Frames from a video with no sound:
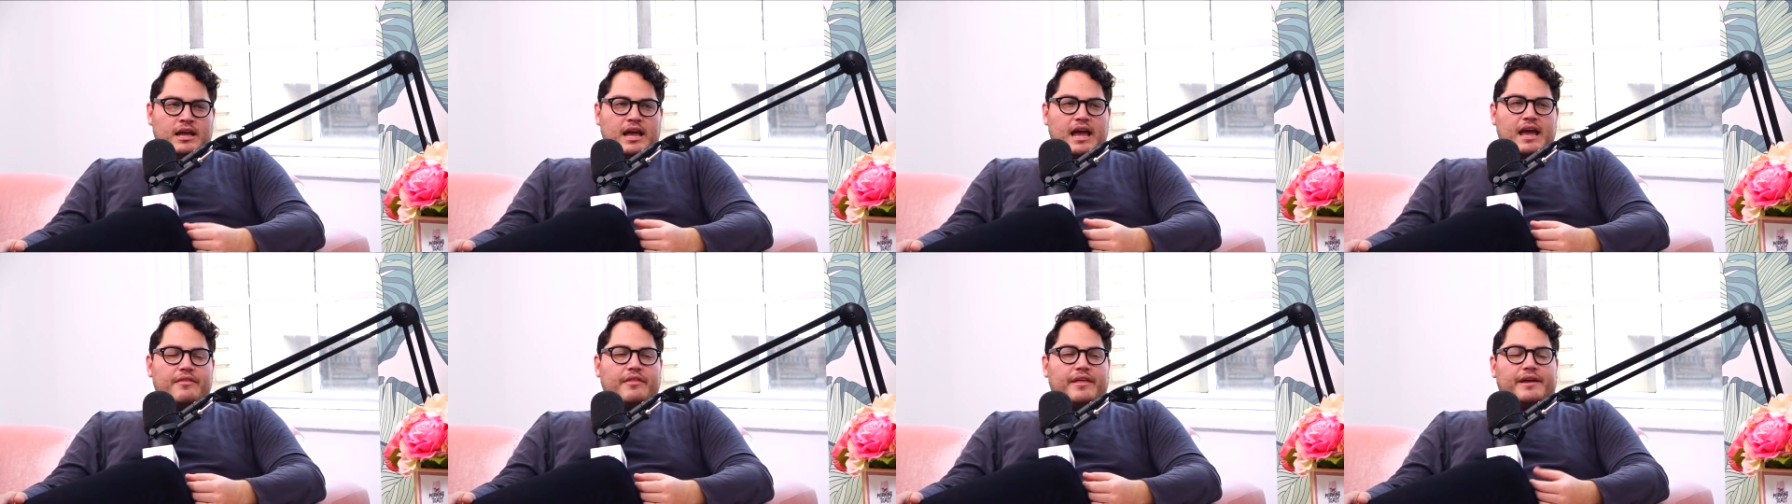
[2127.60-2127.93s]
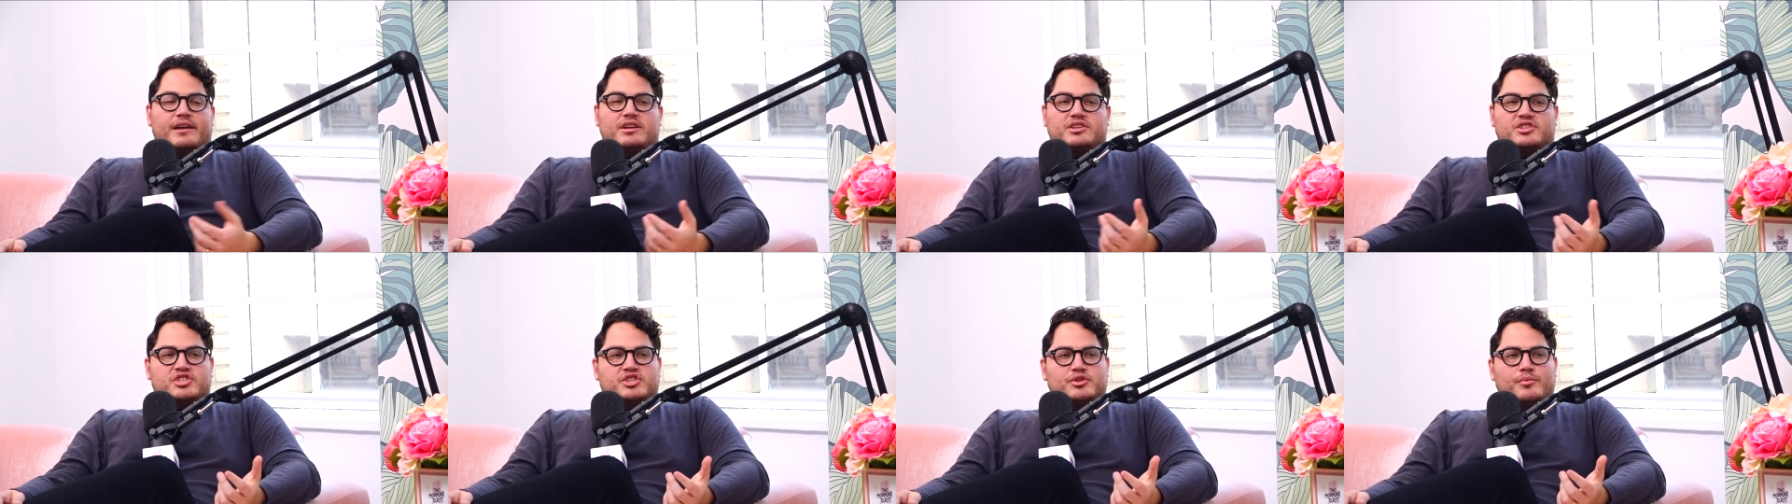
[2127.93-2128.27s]
And like a
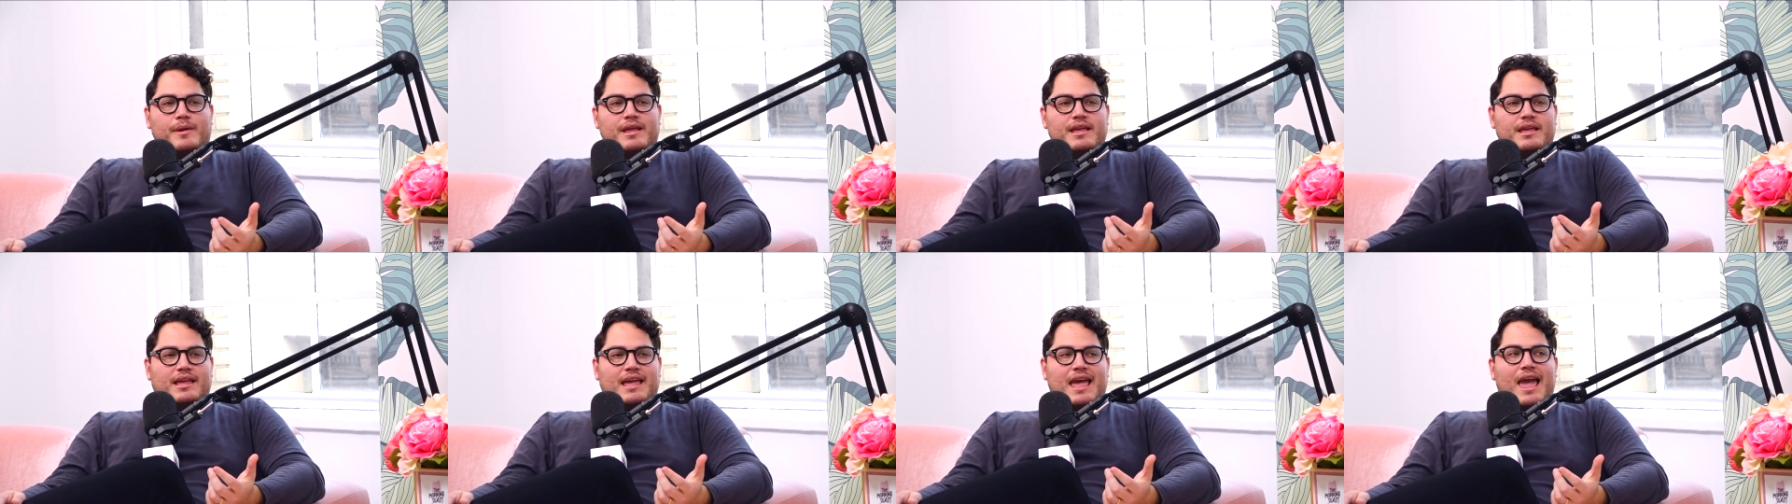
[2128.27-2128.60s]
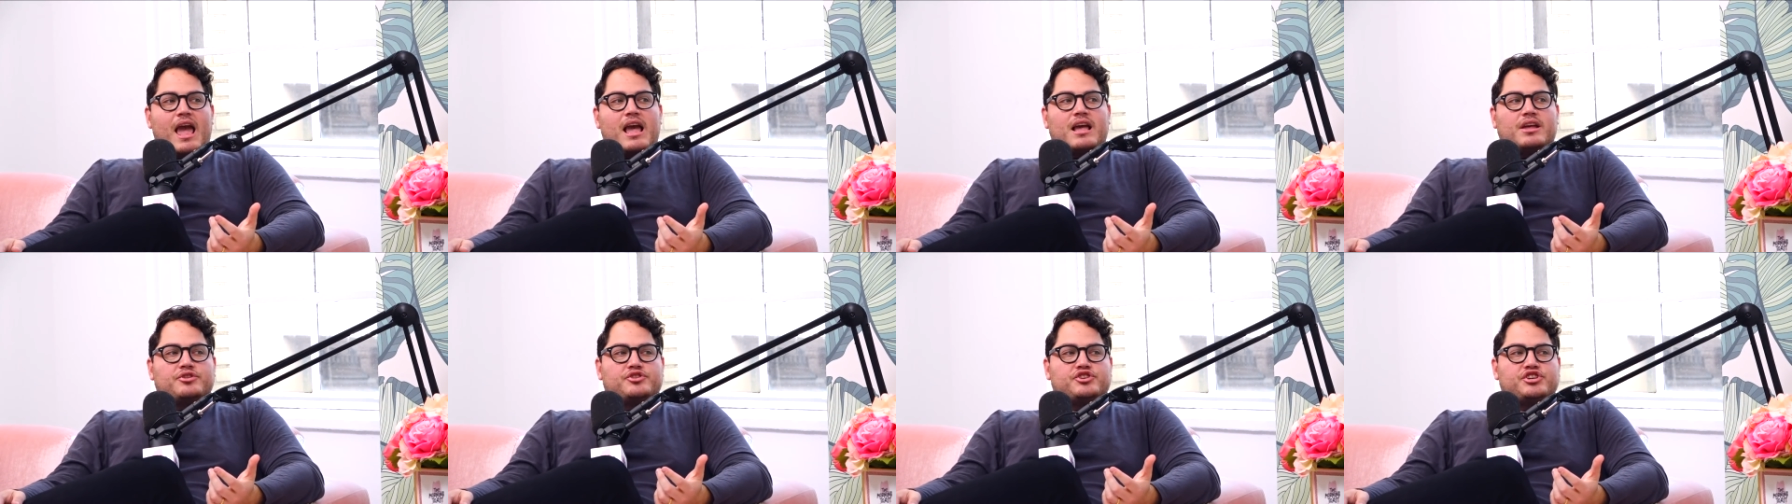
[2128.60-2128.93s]
sweet
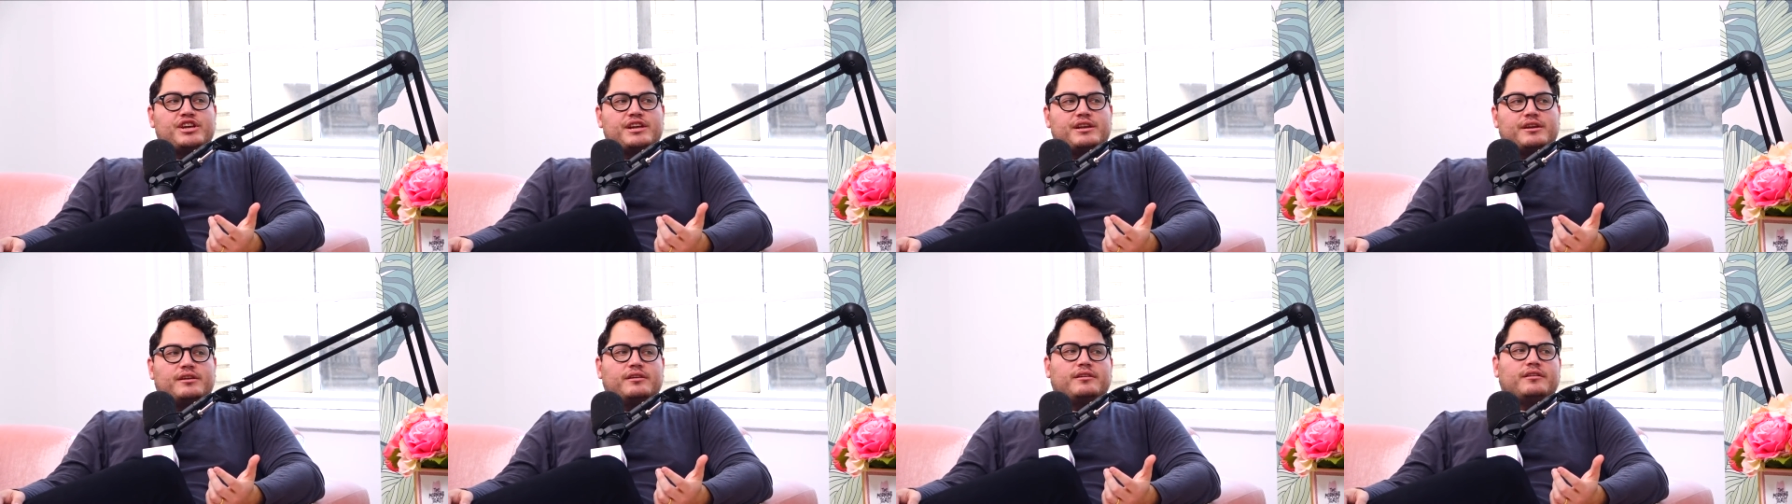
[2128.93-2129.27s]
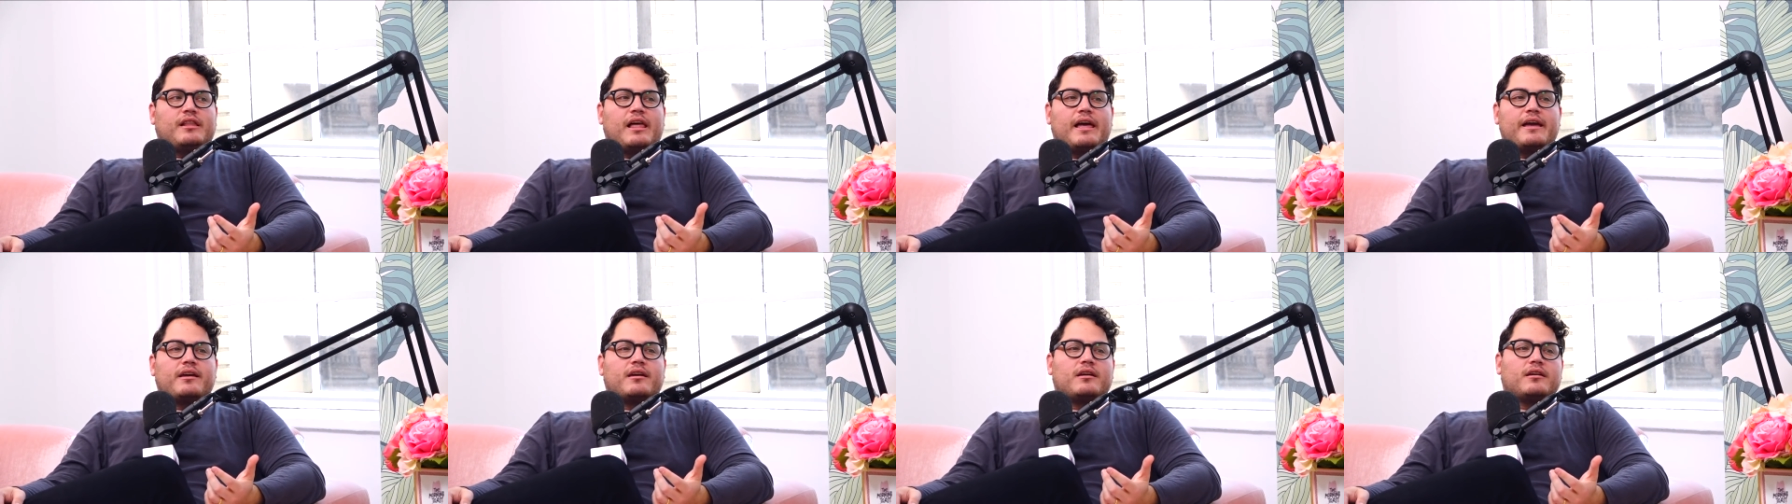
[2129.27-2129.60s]
Cajun,
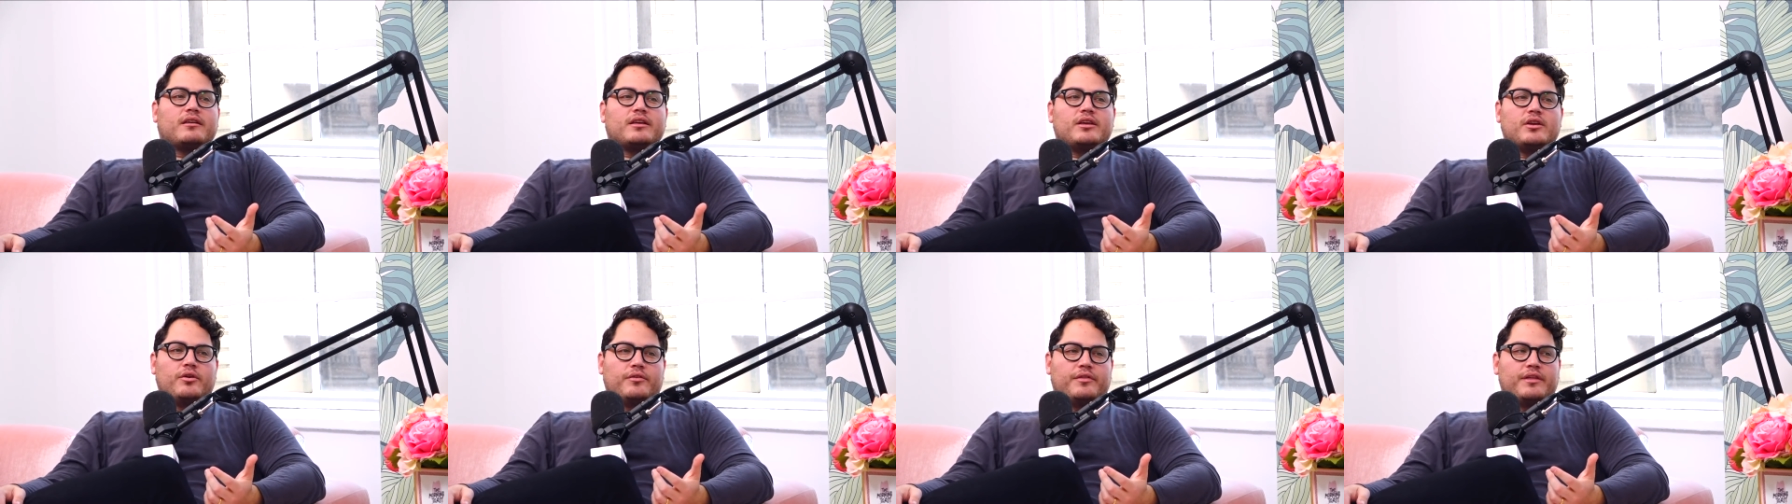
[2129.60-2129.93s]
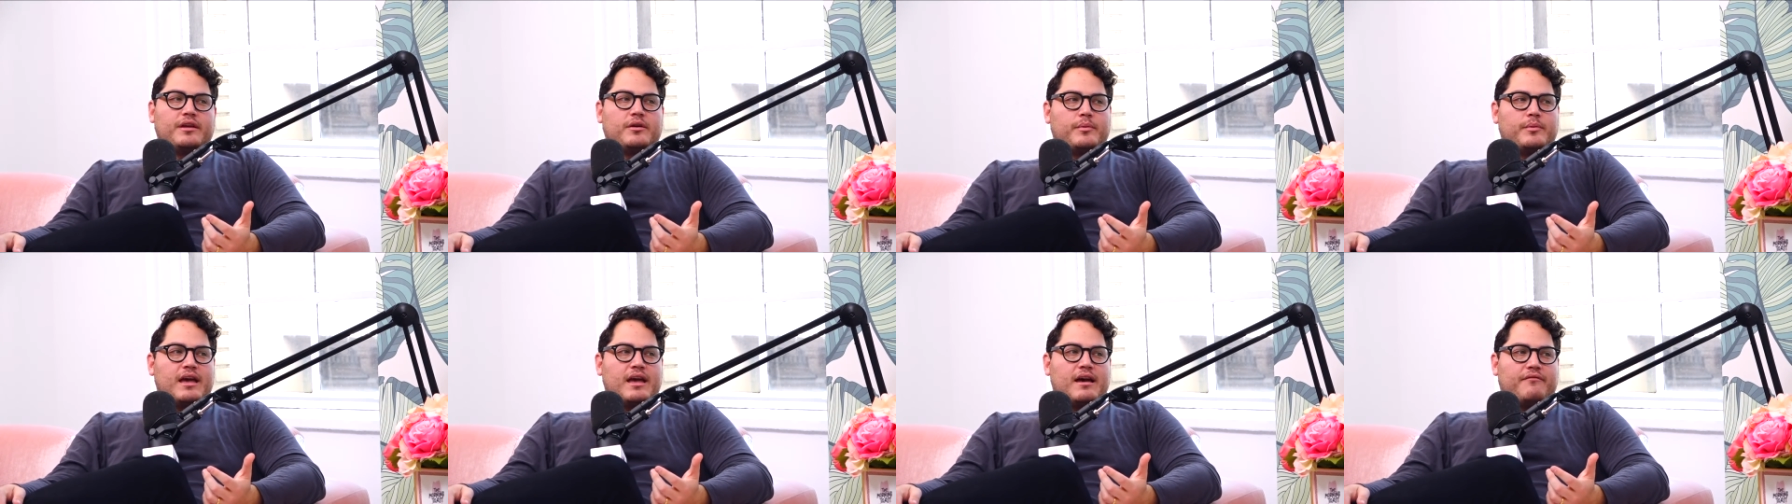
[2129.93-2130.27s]
like you don't think
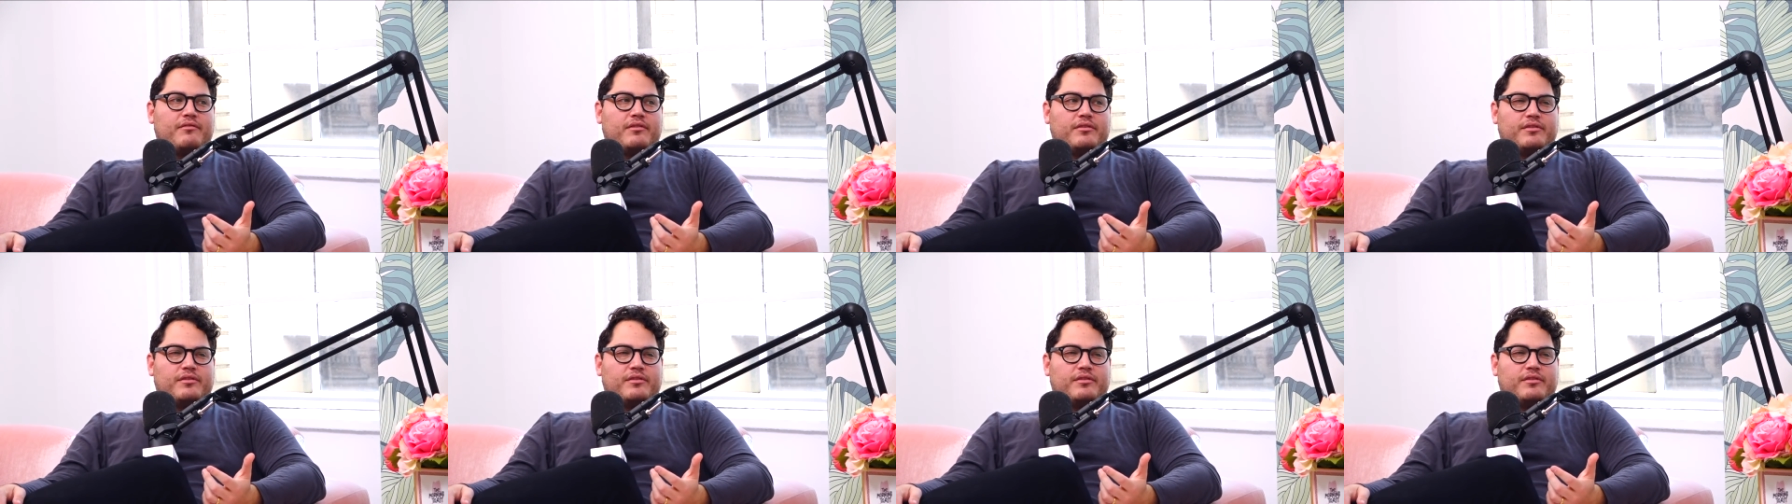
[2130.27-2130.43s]
we have.